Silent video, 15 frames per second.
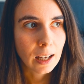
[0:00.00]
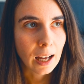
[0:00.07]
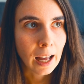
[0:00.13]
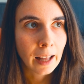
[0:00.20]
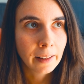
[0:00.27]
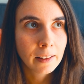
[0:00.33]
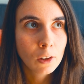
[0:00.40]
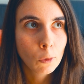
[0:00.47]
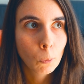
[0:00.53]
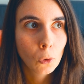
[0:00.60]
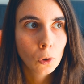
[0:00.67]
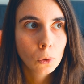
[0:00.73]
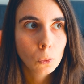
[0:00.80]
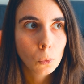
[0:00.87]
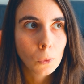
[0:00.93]
At this
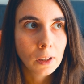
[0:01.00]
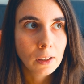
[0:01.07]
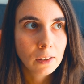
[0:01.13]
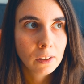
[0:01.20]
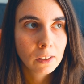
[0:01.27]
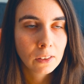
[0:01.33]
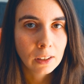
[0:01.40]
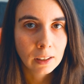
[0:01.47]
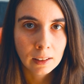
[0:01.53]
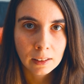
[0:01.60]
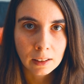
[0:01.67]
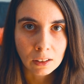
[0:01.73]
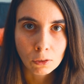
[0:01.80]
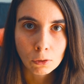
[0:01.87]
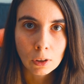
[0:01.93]
point we still
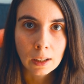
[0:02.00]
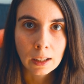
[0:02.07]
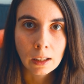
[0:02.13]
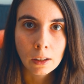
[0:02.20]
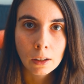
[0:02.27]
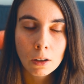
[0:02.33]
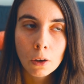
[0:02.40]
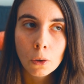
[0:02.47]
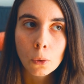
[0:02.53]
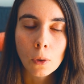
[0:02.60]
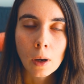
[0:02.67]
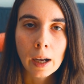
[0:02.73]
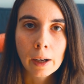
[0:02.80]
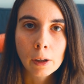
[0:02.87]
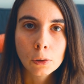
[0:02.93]
didn't really know
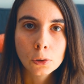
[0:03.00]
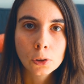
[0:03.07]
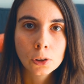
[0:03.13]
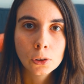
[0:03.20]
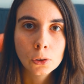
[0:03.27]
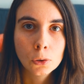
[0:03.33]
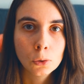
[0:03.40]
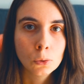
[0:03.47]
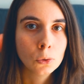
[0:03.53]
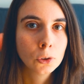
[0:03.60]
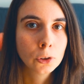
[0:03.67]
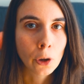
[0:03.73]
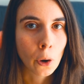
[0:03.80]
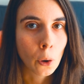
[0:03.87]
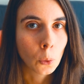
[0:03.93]
how to
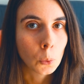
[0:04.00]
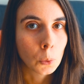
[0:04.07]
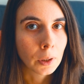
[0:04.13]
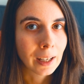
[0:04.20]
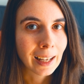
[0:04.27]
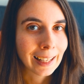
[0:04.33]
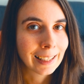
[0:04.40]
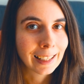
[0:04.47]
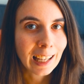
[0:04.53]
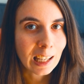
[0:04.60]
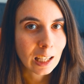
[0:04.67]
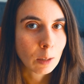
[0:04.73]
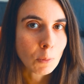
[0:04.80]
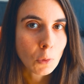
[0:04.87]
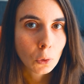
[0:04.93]
code a
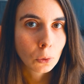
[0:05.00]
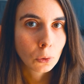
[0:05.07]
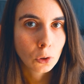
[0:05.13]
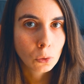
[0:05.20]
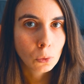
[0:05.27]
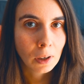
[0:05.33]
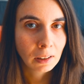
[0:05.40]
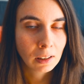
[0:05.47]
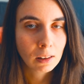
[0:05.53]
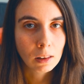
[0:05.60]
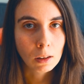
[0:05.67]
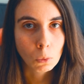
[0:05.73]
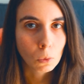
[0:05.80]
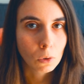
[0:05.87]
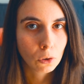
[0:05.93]
game or do
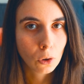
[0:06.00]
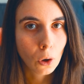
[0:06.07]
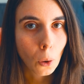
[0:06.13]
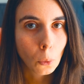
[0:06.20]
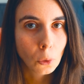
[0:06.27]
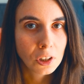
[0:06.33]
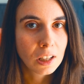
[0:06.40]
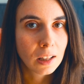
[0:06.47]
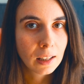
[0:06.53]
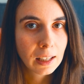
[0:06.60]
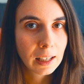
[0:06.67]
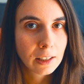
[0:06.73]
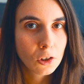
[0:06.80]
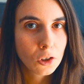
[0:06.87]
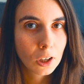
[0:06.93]
anything with code in the
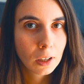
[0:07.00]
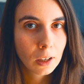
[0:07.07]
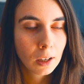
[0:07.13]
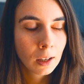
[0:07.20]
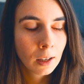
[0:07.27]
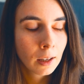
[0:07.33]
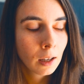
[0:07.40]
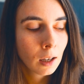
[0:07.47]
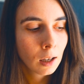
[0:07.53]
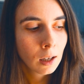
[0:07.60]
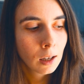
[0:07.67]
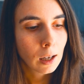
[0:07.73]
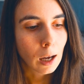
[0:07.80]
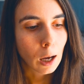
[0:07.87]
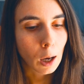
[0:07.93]
engine.
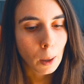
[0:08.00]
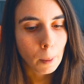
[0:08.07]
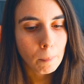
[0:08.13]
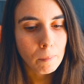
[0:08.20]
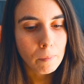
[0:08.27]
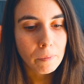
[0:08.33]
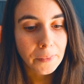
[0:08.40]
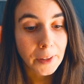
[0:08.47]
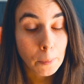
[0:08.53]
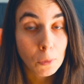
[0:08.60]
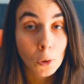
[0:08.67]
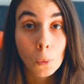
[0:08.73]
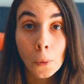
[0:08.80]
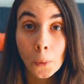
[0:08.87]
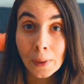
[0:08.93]

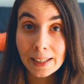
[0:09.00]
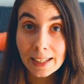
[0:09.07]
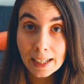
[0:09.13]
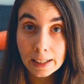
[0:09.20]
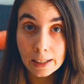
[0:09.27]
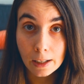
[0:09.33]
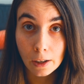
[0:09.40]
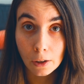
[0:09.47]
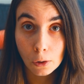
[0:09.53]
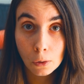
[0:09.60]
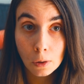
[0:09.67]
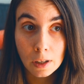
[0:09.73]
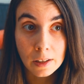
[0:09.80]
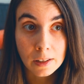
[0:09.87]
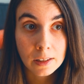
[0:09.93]
But what we did
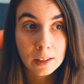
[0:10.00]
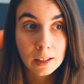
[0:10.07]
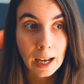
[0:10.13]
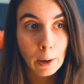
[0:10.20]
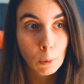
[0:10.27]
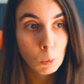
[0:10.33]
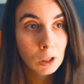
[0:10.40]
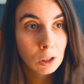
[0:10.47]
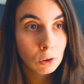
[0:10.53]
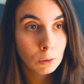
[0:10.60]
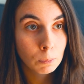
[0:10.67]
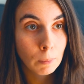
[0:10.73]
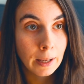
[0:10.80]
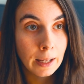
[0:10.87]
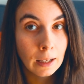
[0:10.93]
know is how we
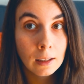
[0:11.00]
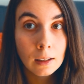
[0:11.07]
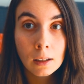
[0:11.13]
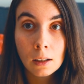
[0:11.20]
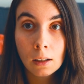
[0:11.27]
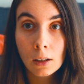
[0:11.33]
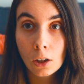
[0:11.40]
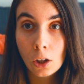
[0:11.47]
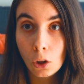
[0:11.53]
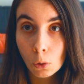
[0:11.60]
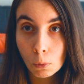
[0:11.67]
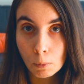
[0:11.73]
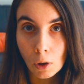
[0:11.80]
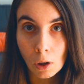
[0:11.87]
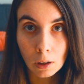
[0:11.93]
could make
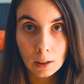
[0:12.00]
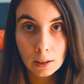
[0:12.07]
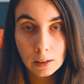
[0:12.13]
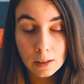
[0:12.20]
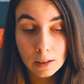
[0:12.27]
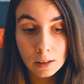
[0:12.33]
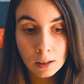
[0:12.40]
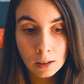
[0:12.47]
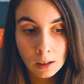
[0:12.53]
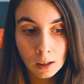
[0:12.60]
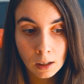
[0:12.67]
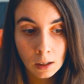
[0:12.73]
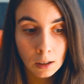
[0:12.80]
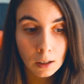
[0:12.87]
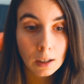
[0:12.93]
cute models,
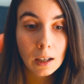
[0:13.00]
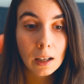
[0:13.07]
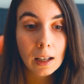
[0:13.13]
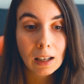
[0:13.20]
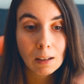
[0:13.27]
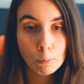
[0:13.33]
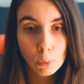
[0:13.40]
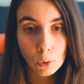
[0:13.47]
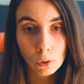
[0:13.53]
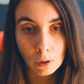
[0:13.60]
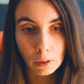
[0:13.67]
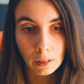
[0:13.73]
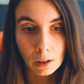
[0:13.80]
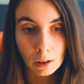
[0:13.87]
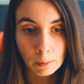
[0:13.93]

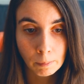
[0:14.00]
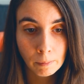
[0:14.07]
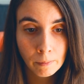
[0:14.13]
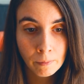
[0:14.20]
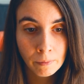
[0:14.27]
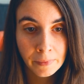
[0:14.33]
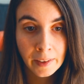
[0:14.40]
import them,